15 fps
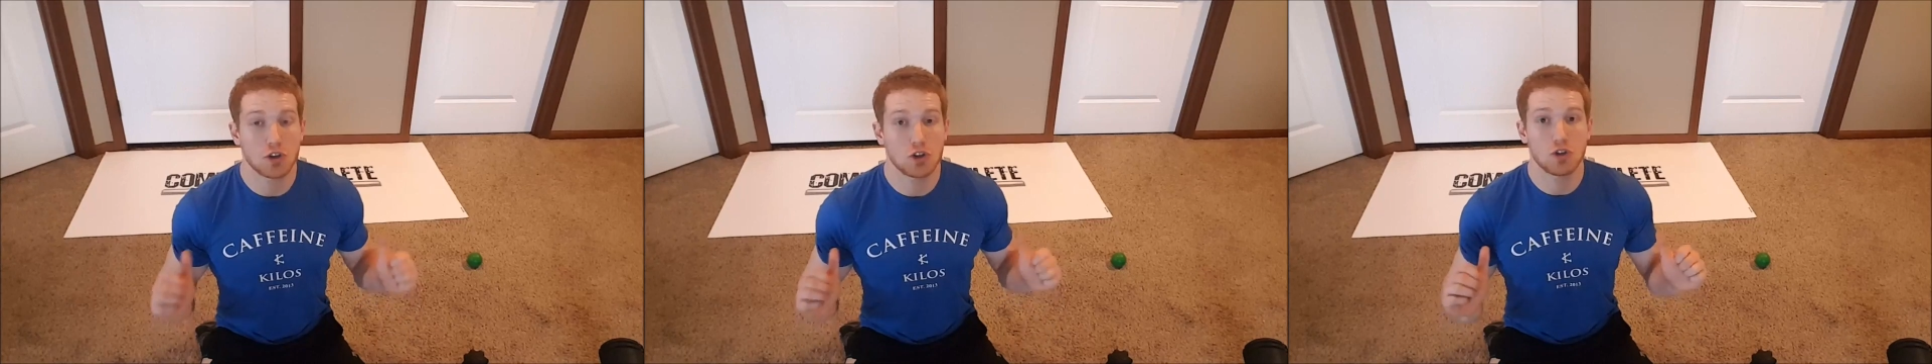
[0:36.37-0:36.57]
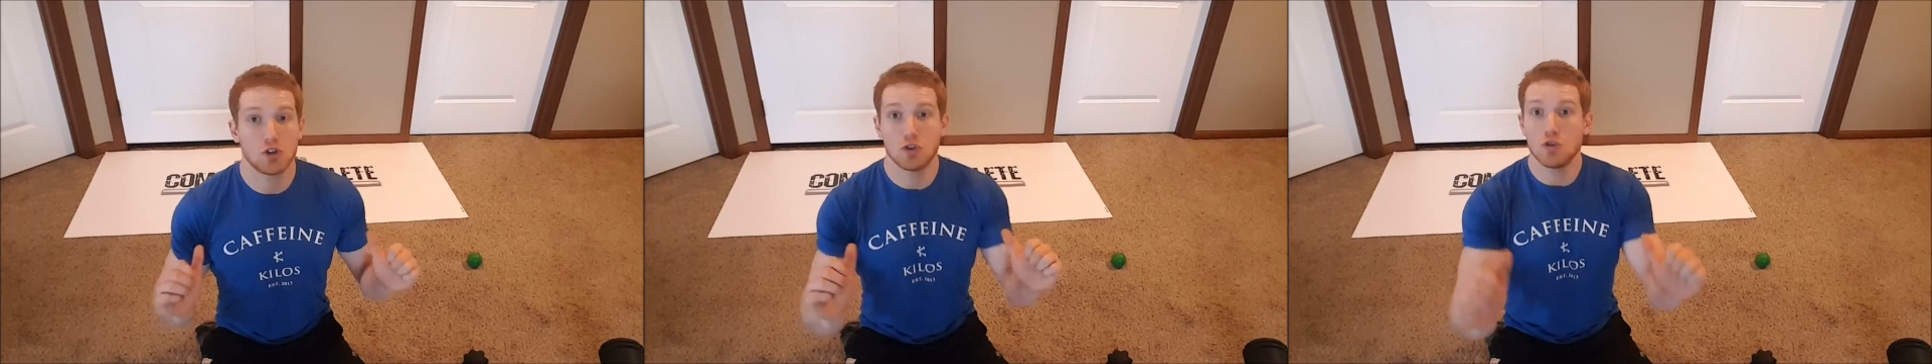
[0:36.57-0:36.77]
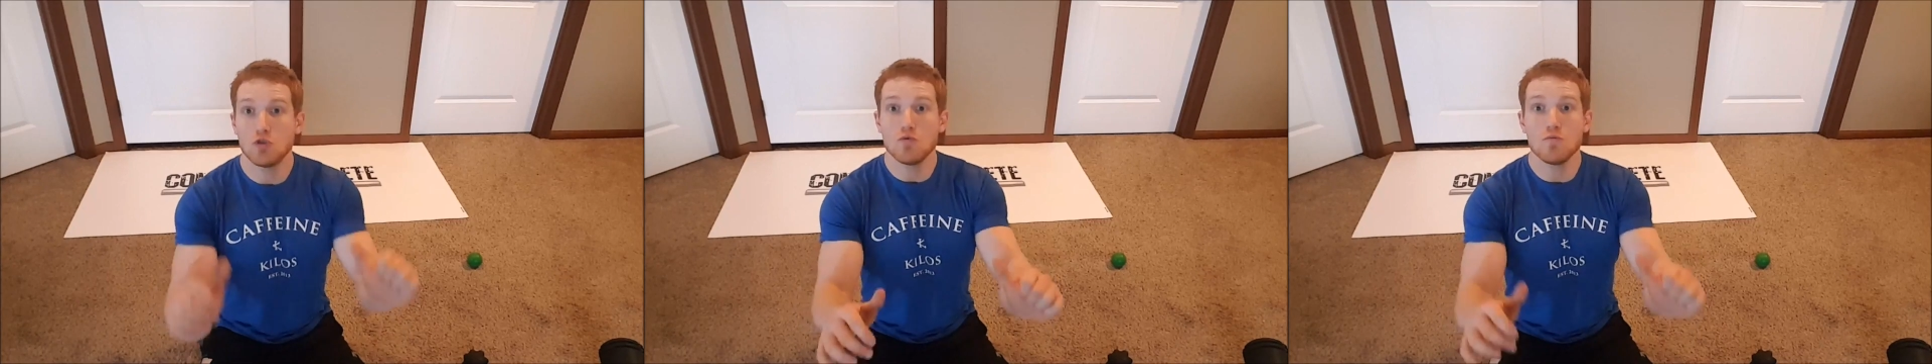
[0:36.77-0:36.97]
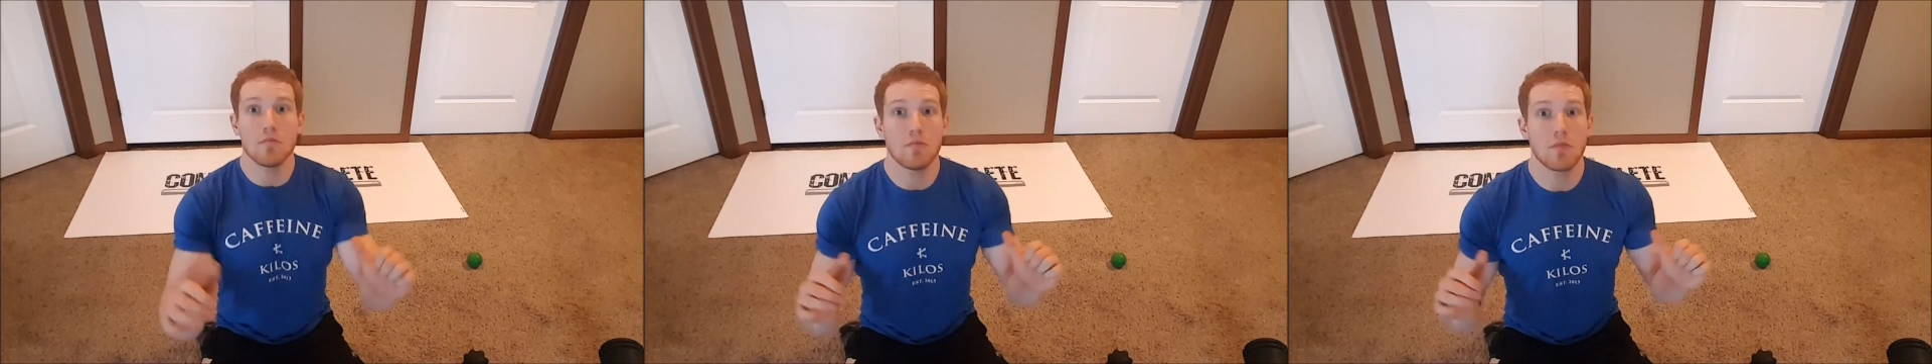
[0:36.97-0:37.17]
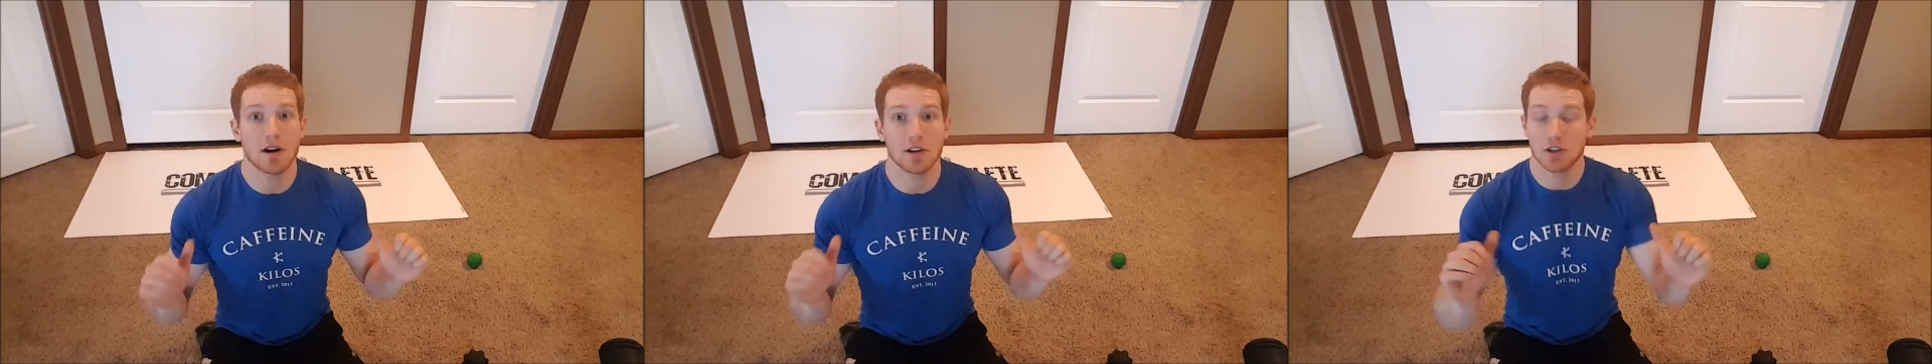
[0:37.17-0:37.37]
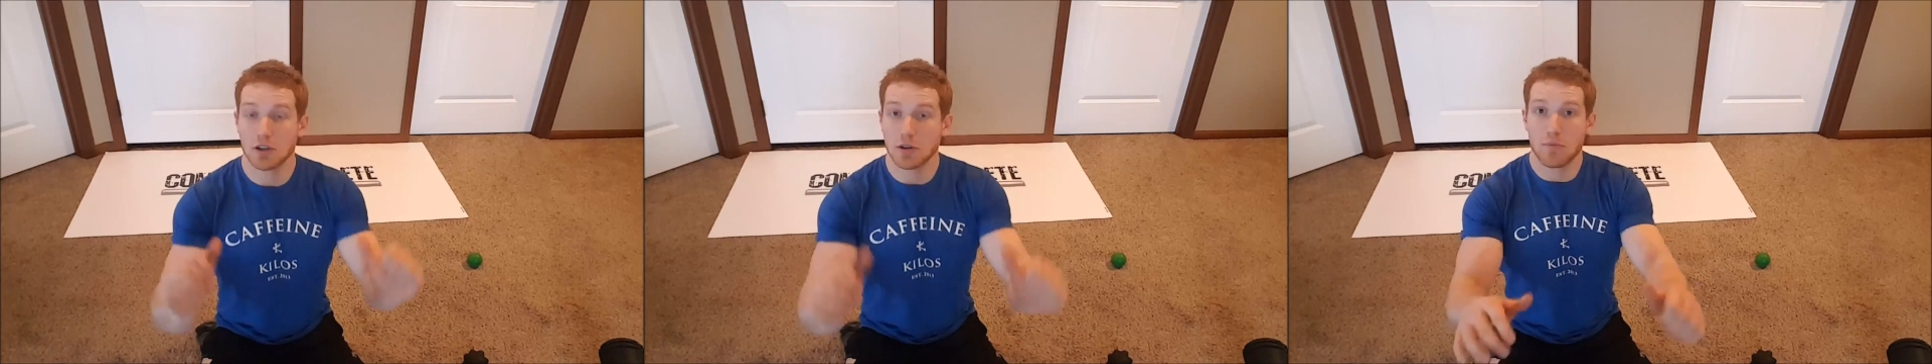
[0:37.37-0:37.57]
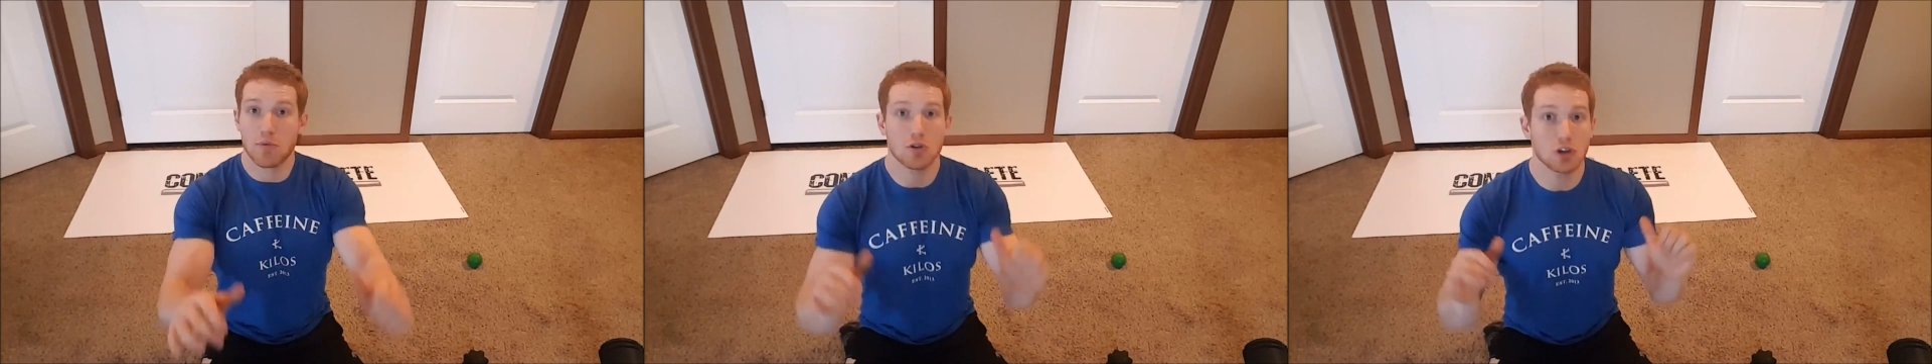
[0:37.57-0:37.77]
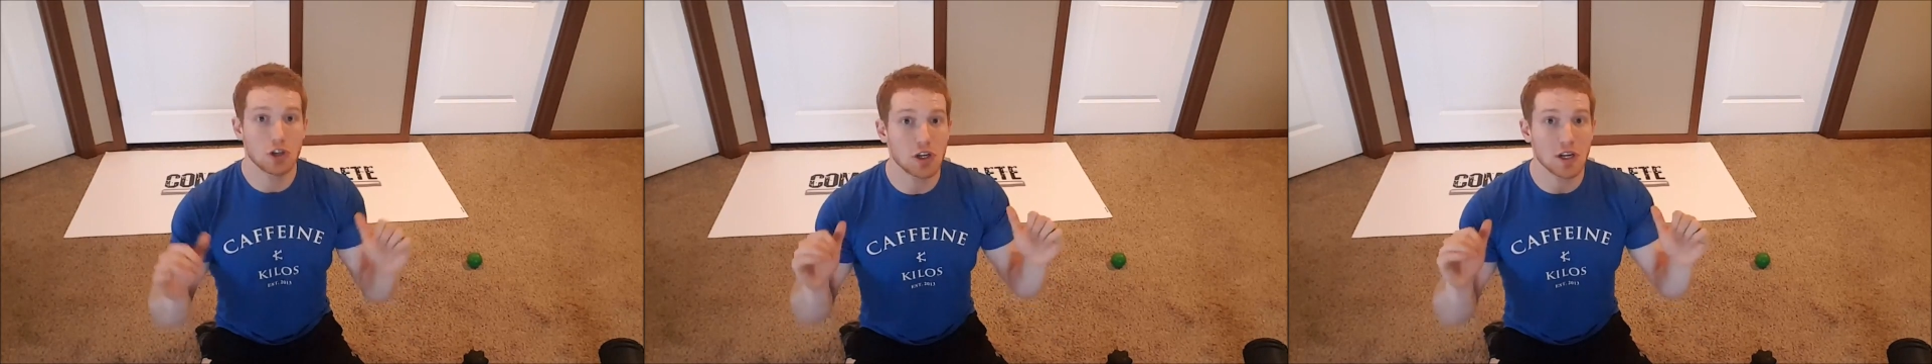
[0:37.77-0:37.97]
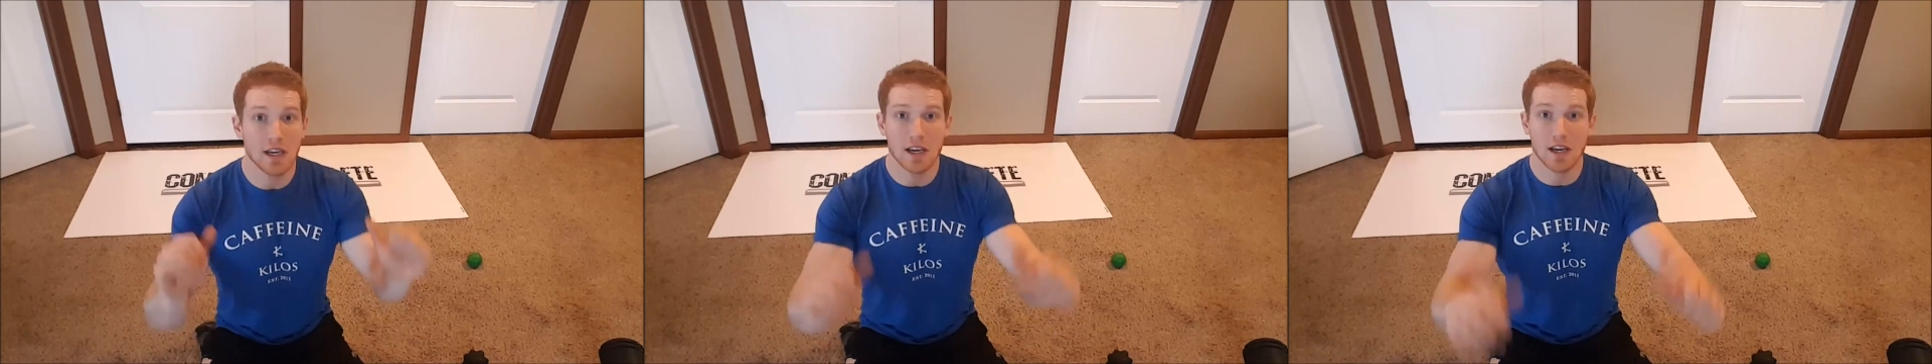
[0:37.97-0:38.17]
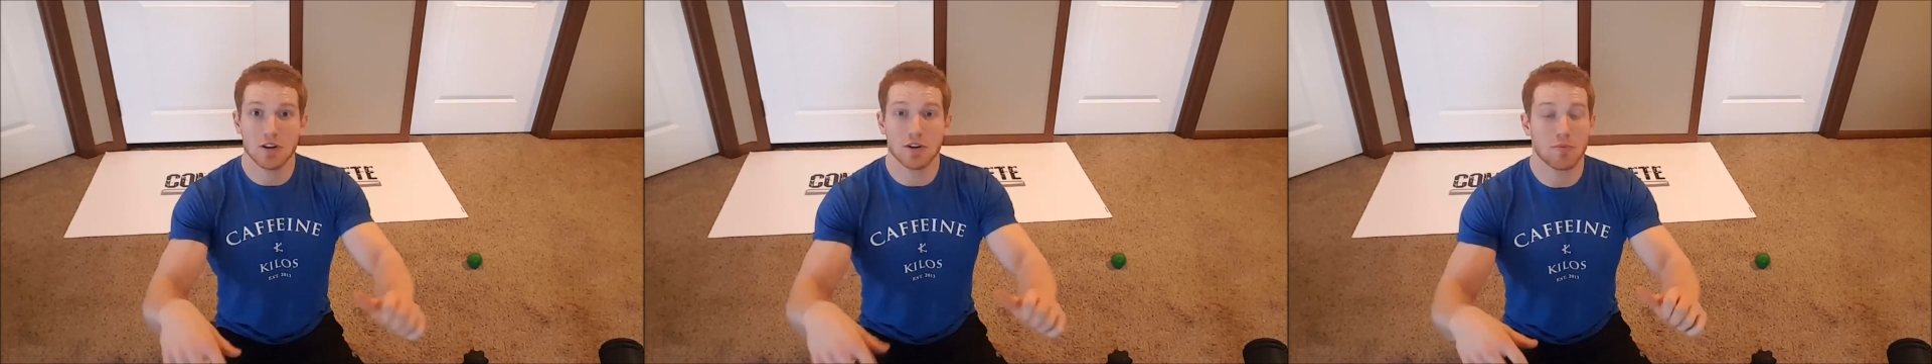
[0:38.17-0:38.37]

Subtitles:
too much pushing in